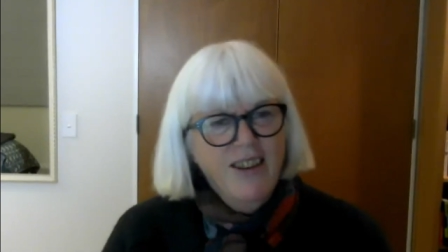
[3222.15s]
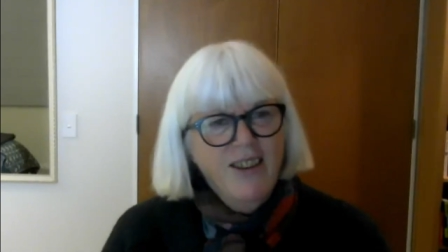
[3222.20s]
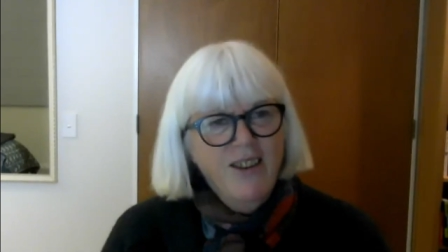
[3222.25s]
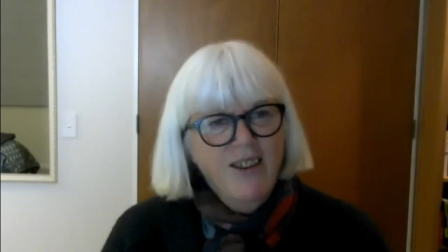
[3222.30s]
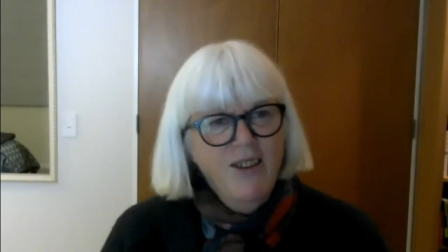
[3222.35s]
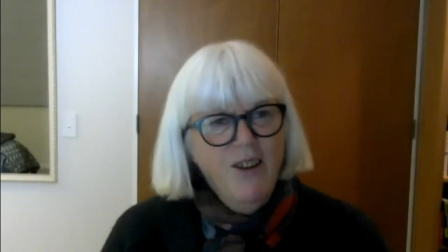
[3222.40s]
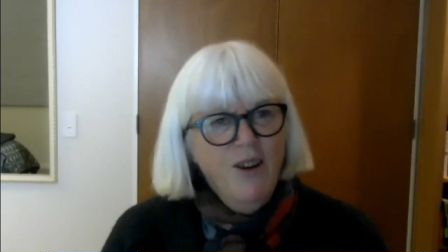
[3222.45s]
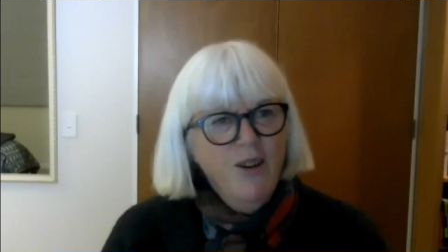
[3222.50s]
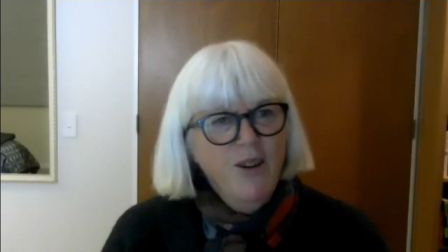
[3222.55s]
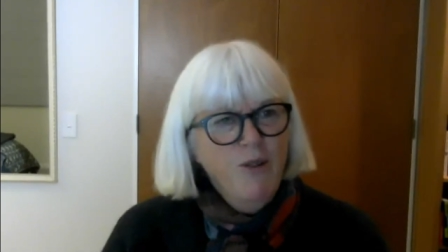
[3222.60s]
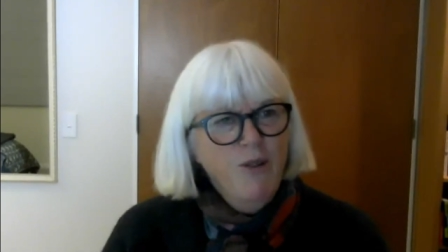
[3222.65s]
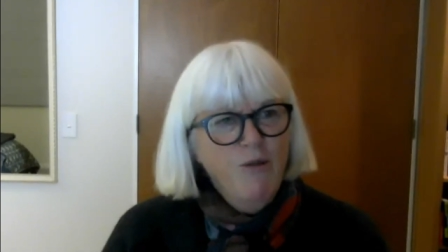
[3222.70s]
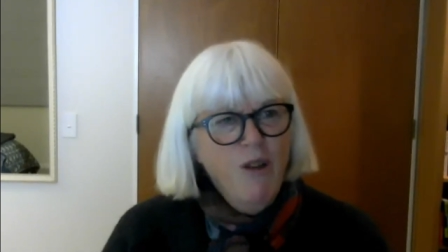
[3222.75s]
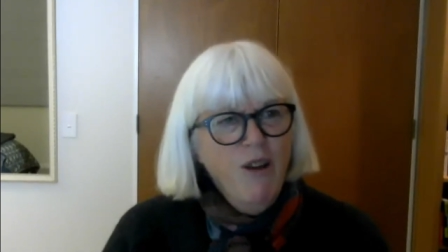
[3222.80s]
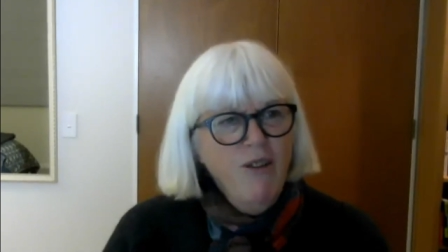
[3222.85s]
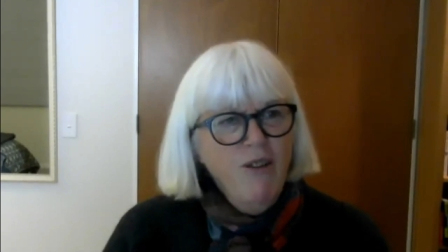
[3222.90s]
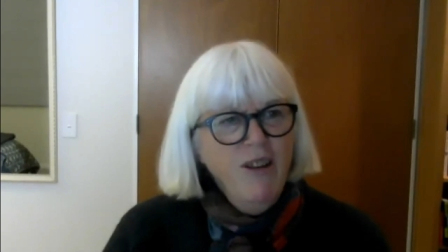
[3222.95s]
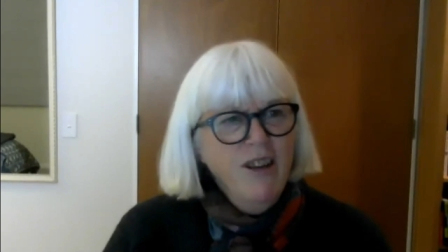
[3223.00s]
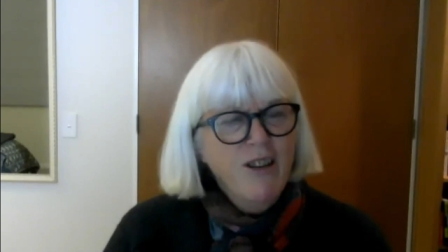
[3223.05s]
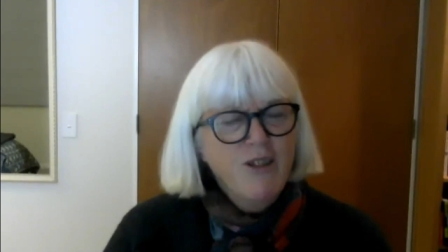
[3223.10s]
You know, you're
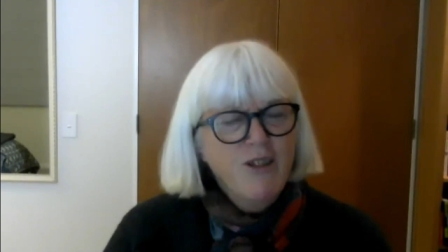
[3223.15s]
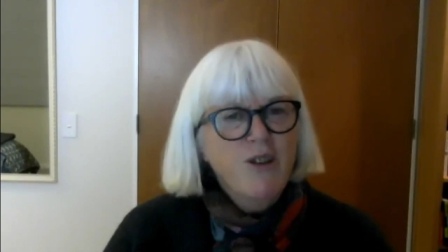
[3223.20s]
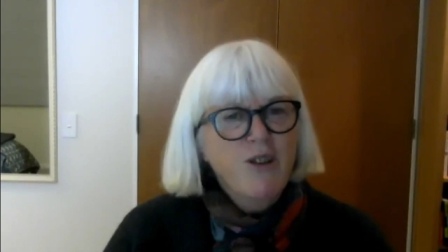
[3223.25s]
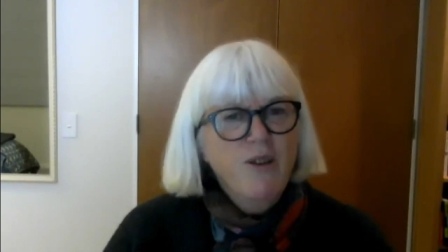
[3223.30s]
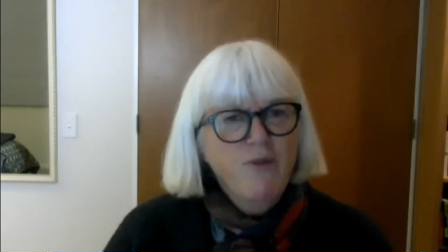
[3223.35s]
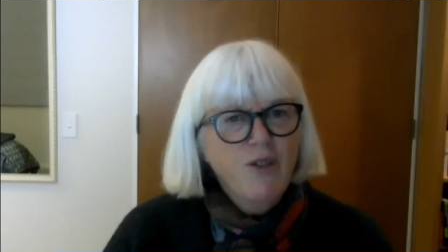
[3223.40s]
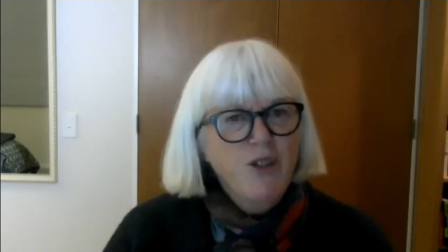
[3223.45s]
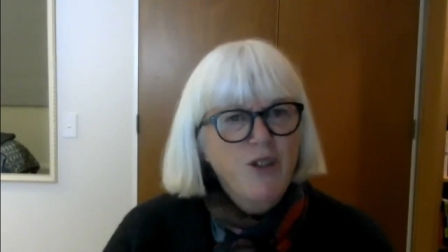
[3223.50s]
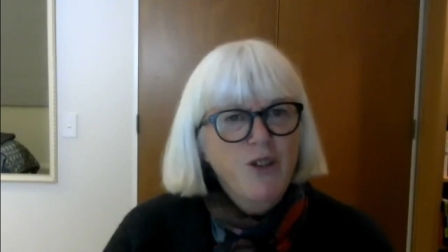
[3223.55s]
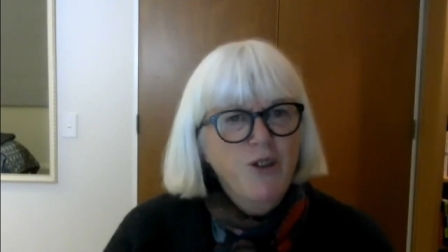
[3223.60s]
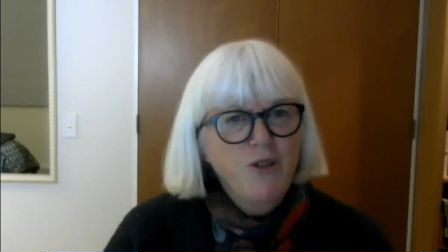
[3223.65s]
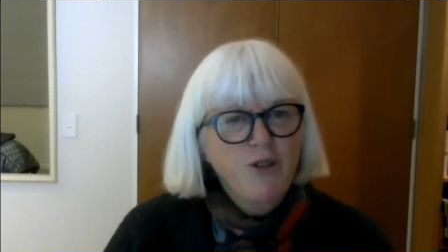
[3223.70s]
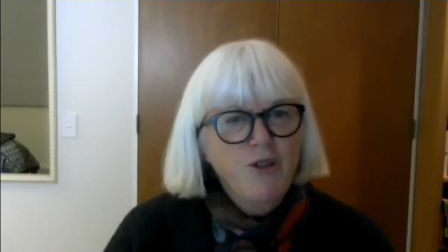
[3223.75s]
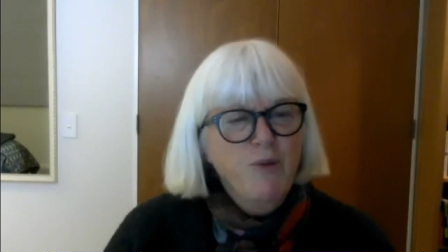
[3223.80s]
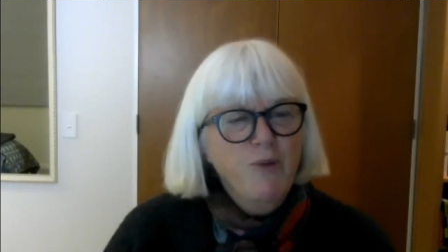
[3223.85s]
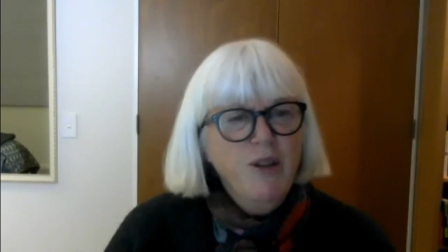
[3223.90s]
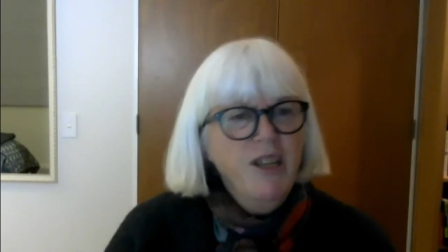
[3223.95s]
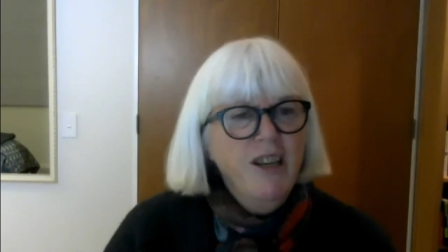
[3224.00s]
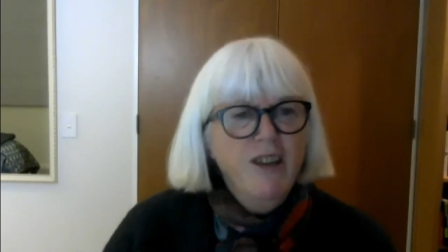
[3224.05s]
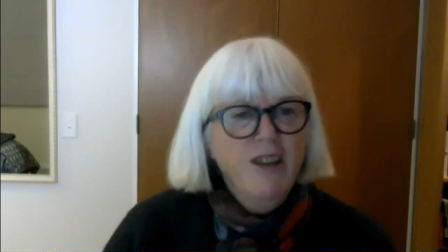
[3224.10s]
only a service user
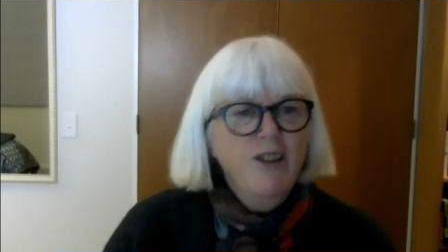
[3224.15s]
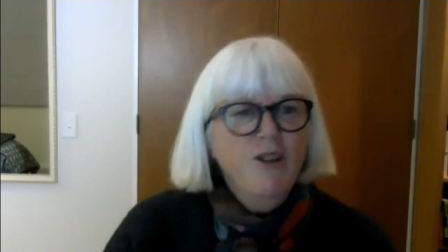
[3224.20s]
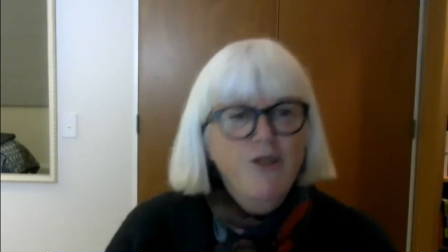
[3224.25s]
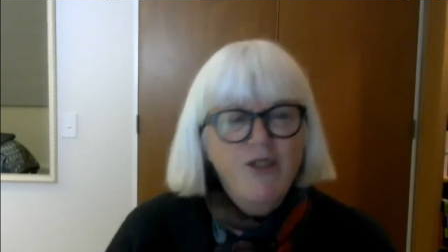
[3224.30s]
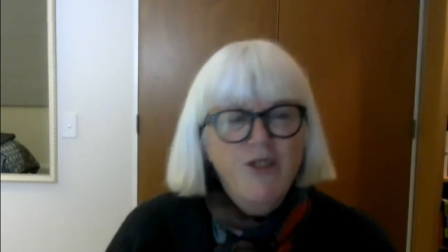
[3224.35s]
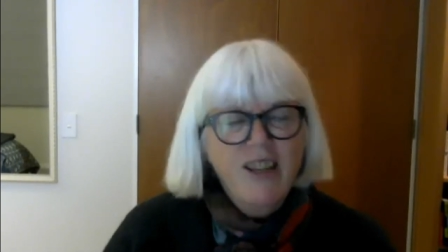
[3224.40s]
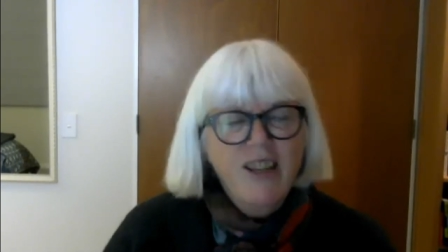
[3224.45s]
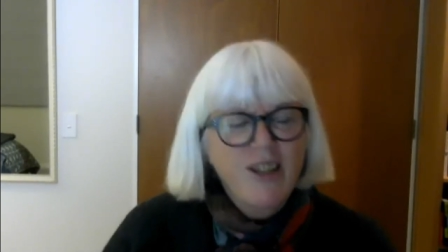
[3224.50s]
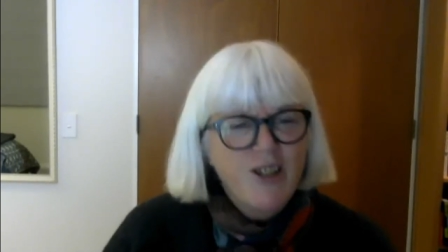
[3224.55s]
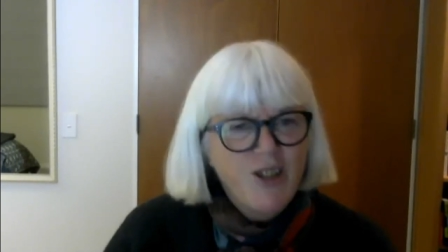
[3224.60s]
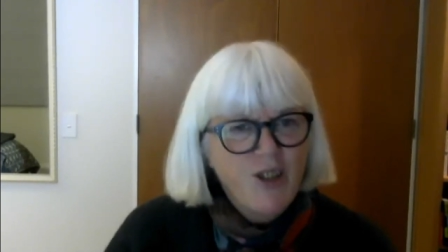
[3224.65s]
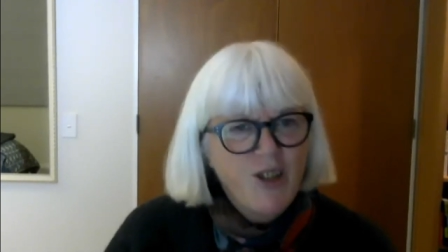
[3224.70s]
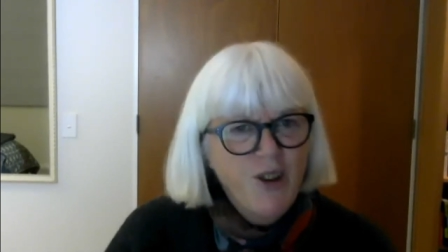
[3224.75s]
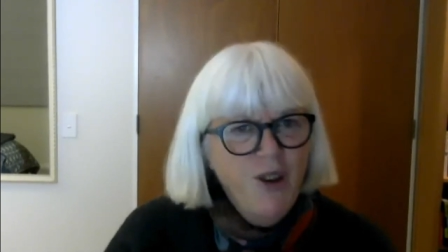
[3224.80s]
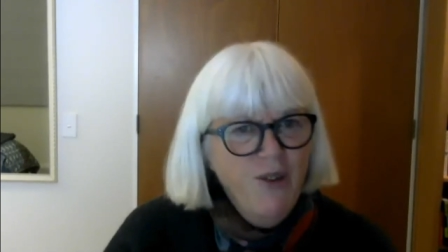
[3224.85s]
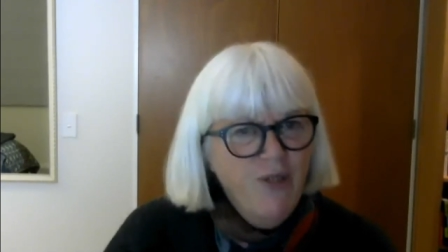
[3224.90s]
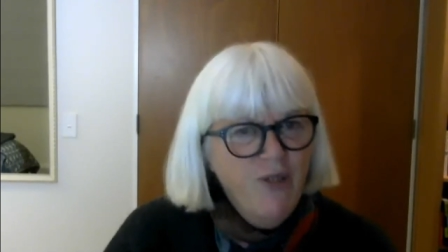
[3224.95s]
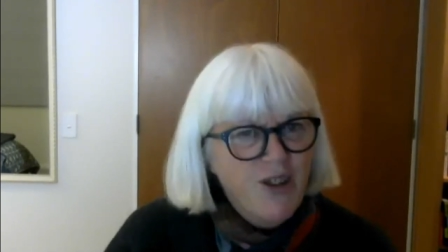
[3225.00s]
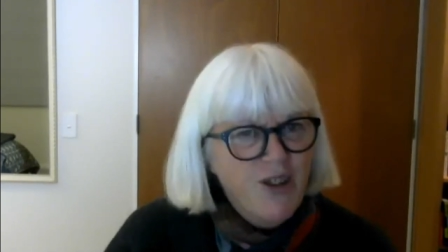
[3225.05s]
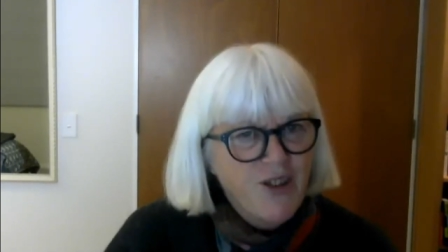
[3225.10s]
when you're using a
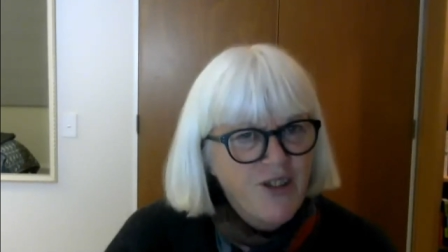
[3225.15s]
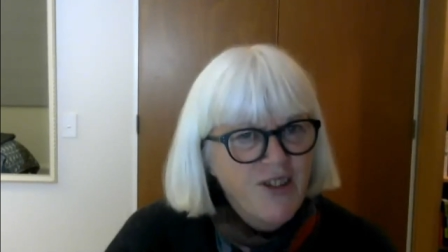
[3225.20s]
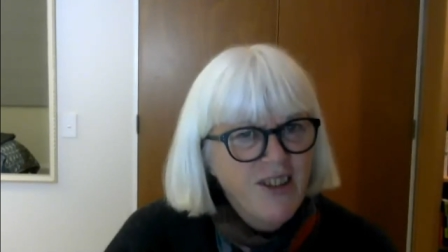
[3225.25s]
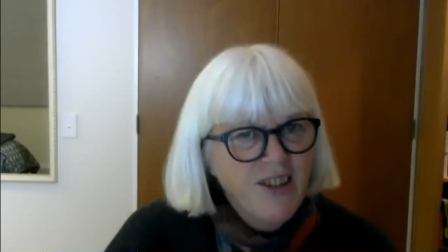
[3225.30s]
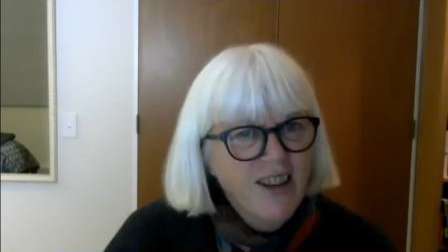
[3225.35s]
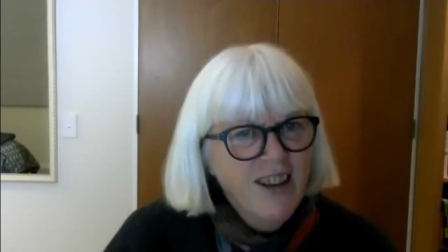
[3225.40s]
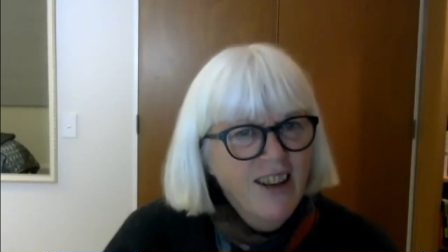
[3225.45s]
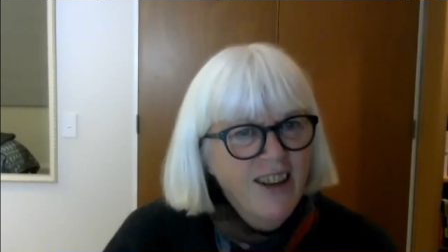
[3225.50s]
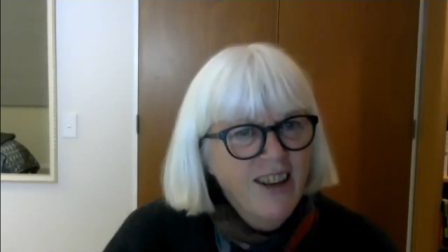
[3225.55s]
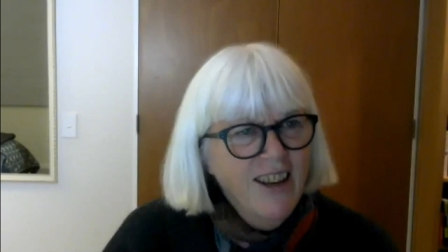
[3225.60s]
service.